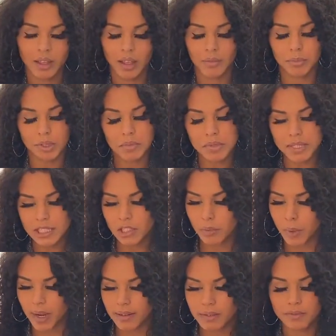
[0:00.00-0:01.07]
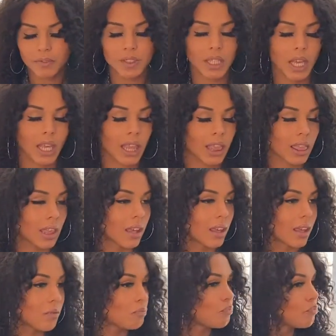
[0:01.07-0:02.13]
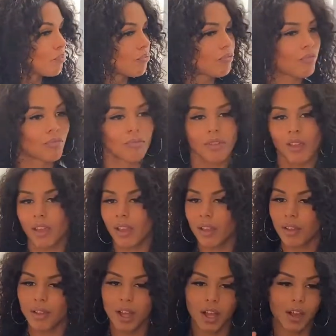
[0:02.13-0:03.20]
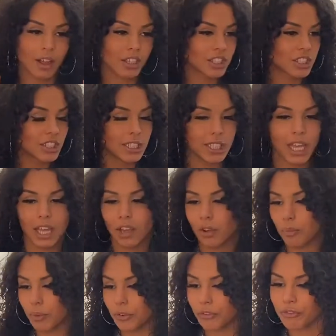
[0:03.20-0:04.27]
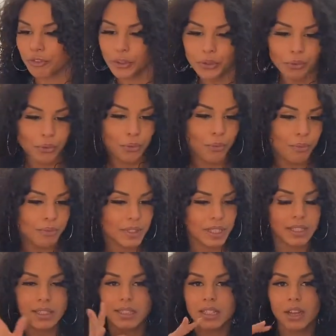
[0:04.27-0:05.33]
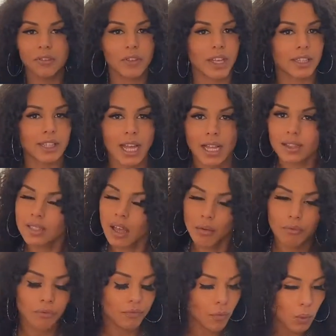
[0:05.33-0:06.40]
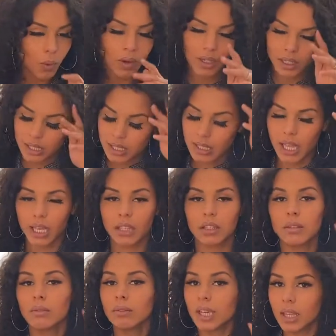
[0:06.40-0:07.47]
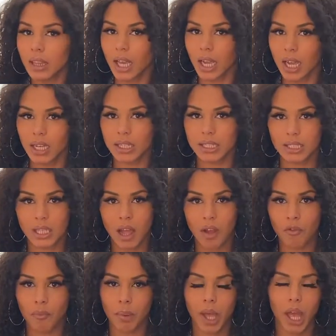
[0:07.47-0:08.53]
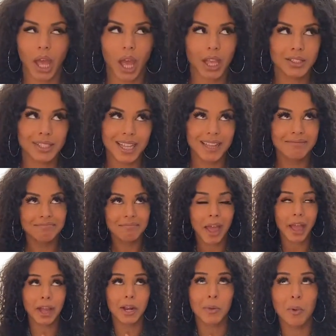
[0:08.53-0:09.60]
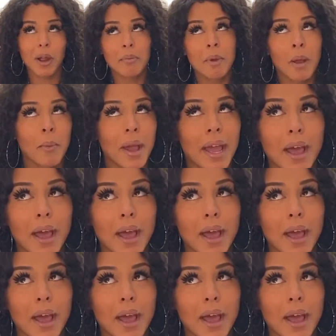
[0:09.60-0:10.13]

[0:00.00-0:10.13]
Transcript: I mean, I'm still waiting for like the Chanel perfumes and stuff like that, Tom Ford's, like you get that kind of stuff, but I gotta work my way